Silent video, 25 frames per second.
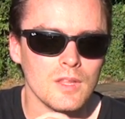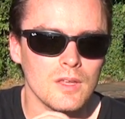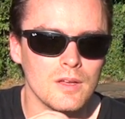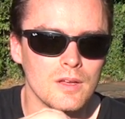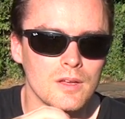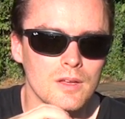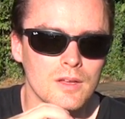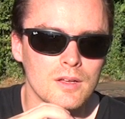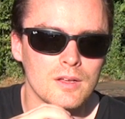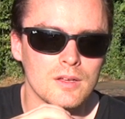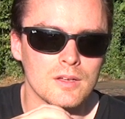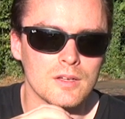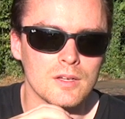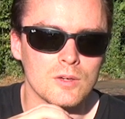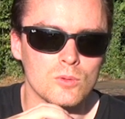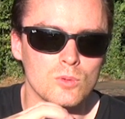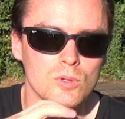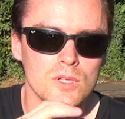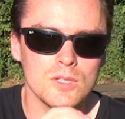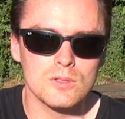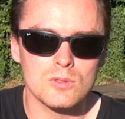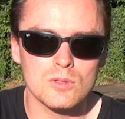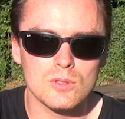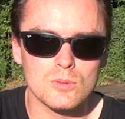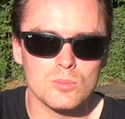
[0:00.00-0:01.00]
a
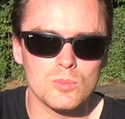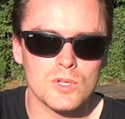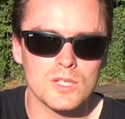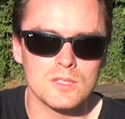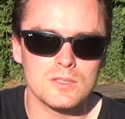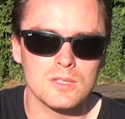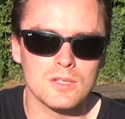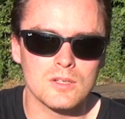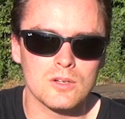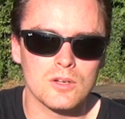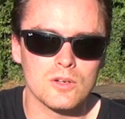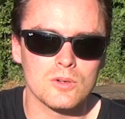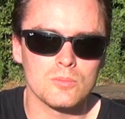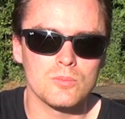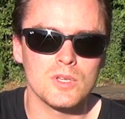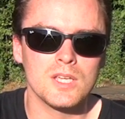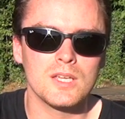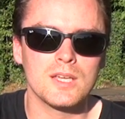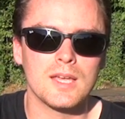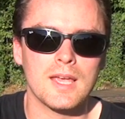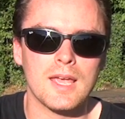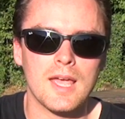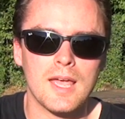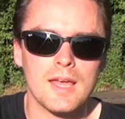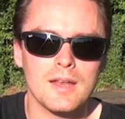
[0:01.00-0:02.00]
resource-based economy
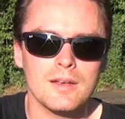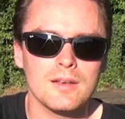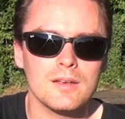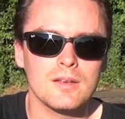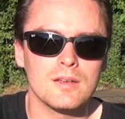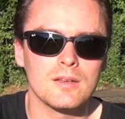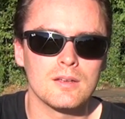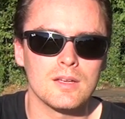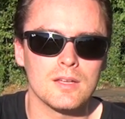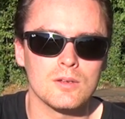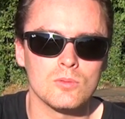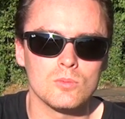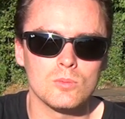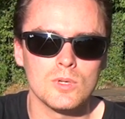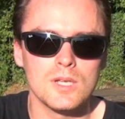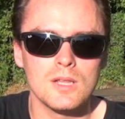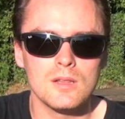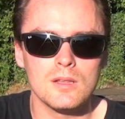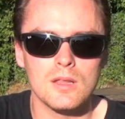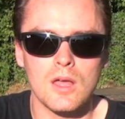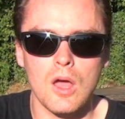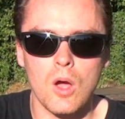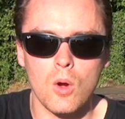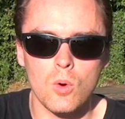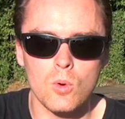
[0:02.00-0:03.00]
can and
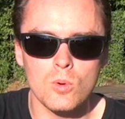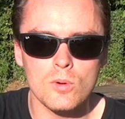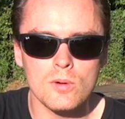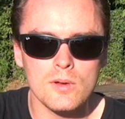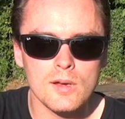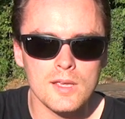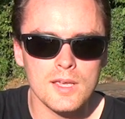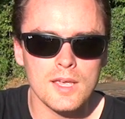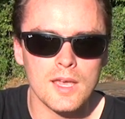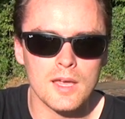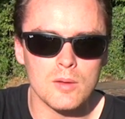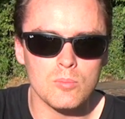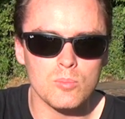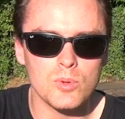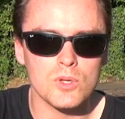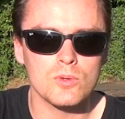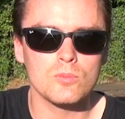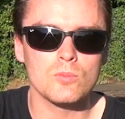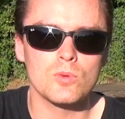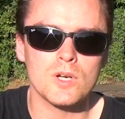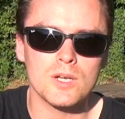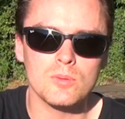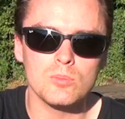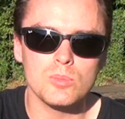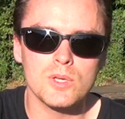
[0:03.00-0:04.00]
will only
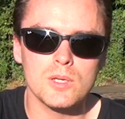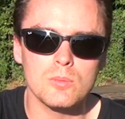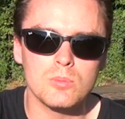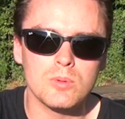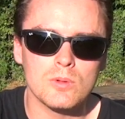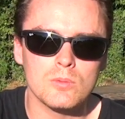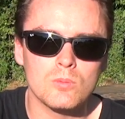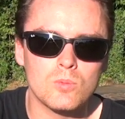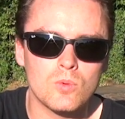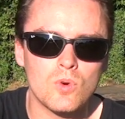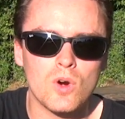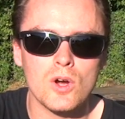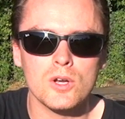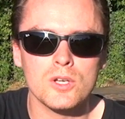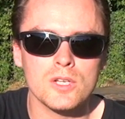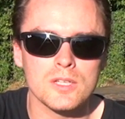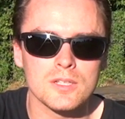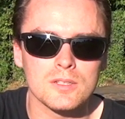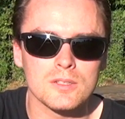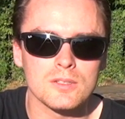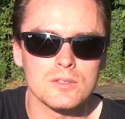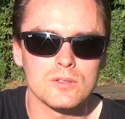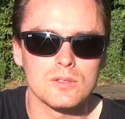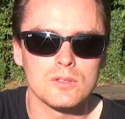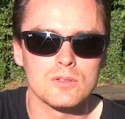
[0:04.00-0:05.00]
happen when people want
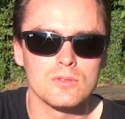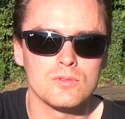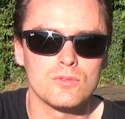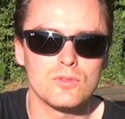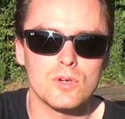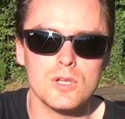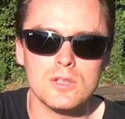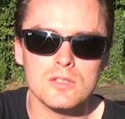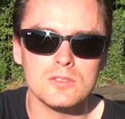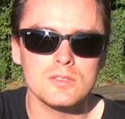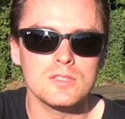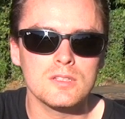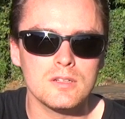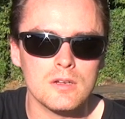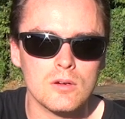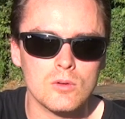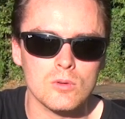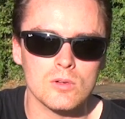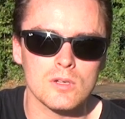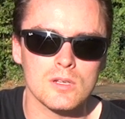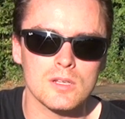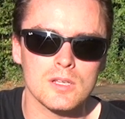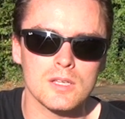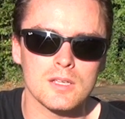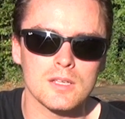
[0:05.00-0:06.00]
it,
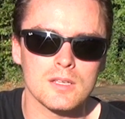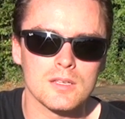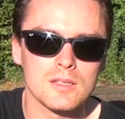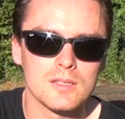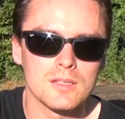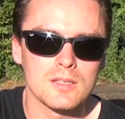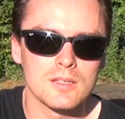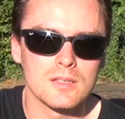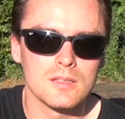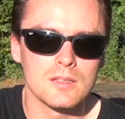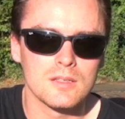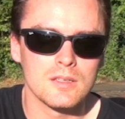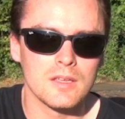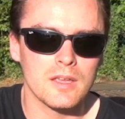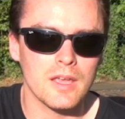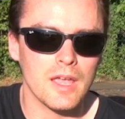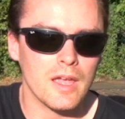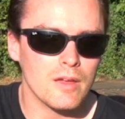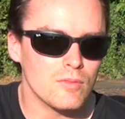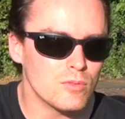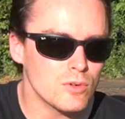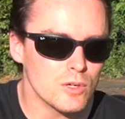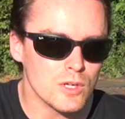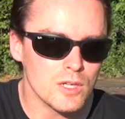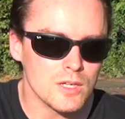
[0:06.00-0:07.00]
voluntarily.
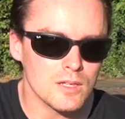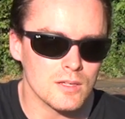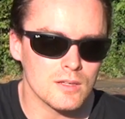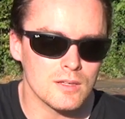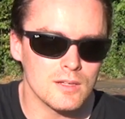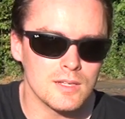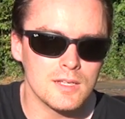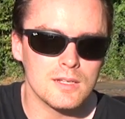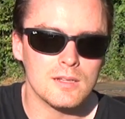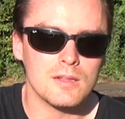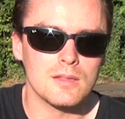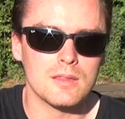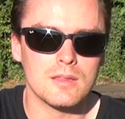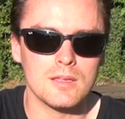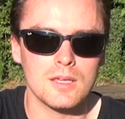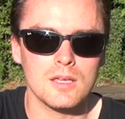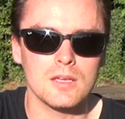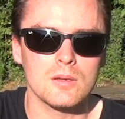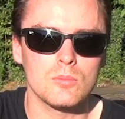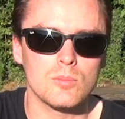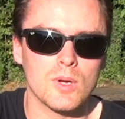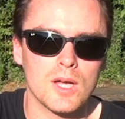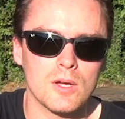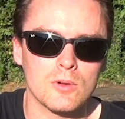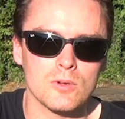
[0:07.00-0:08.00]
Every little
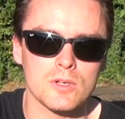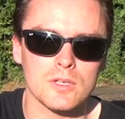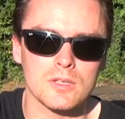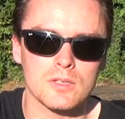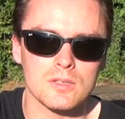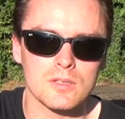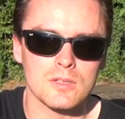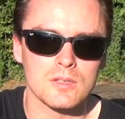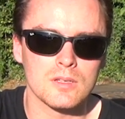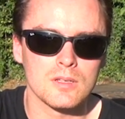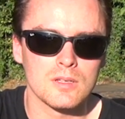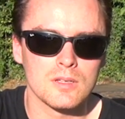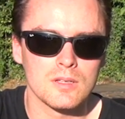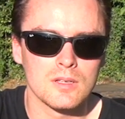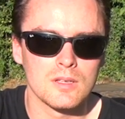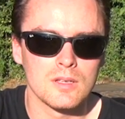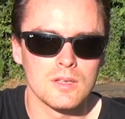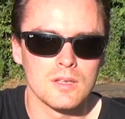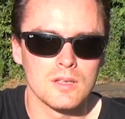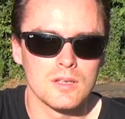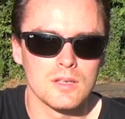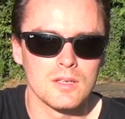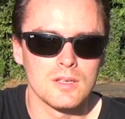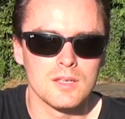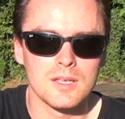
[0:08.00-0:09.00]
thing about it.
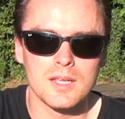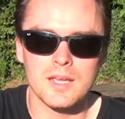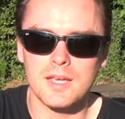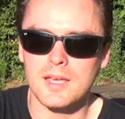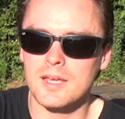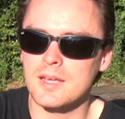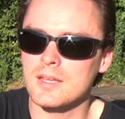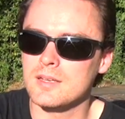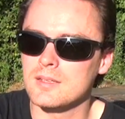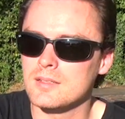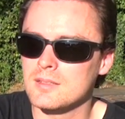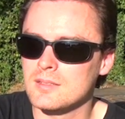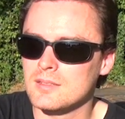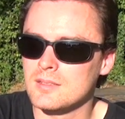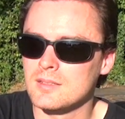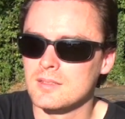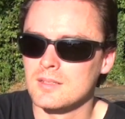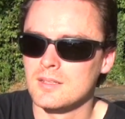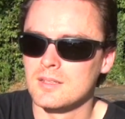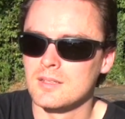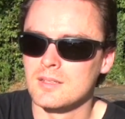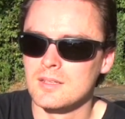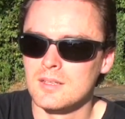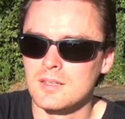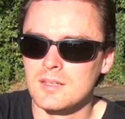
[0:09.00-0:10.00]
And
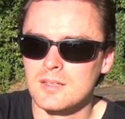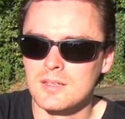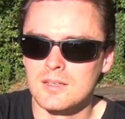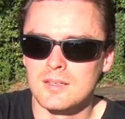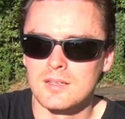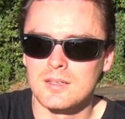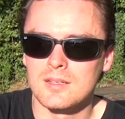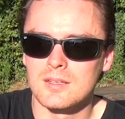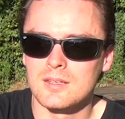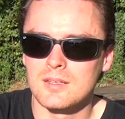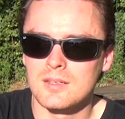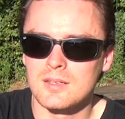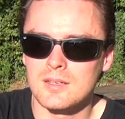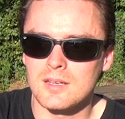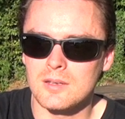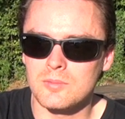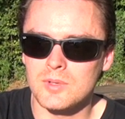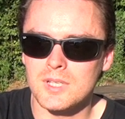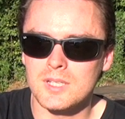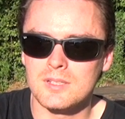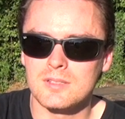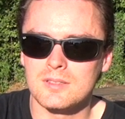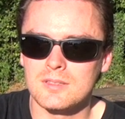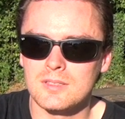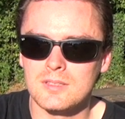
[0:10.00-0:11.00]
I
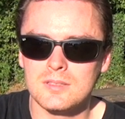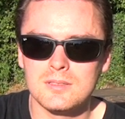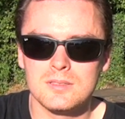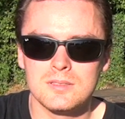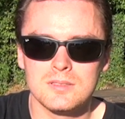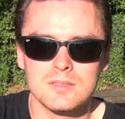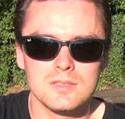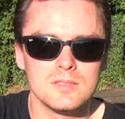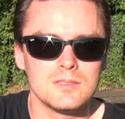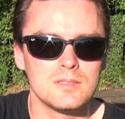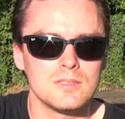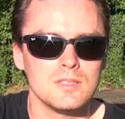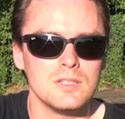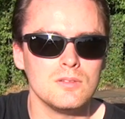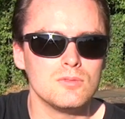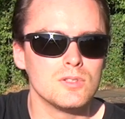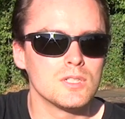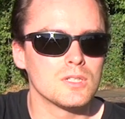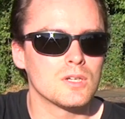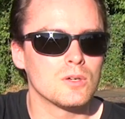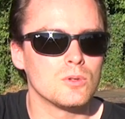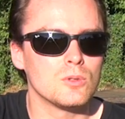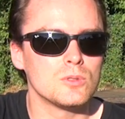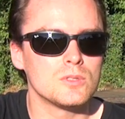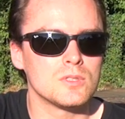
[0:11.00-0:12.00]
mean, this even
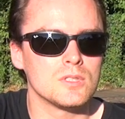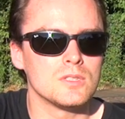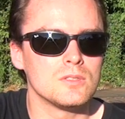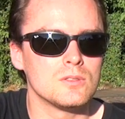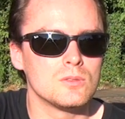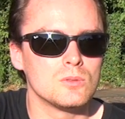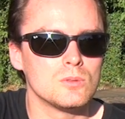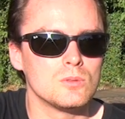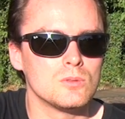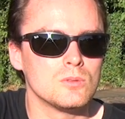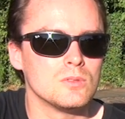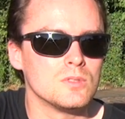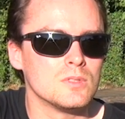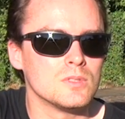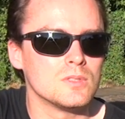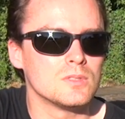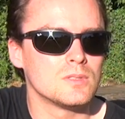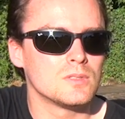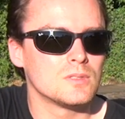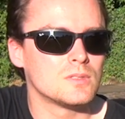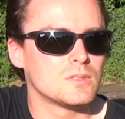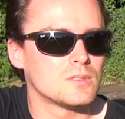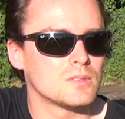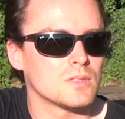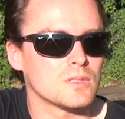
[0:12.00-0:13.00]
goes into
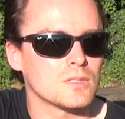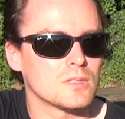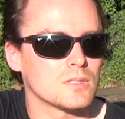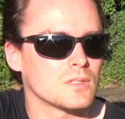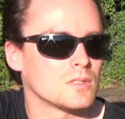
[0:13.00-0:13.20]
this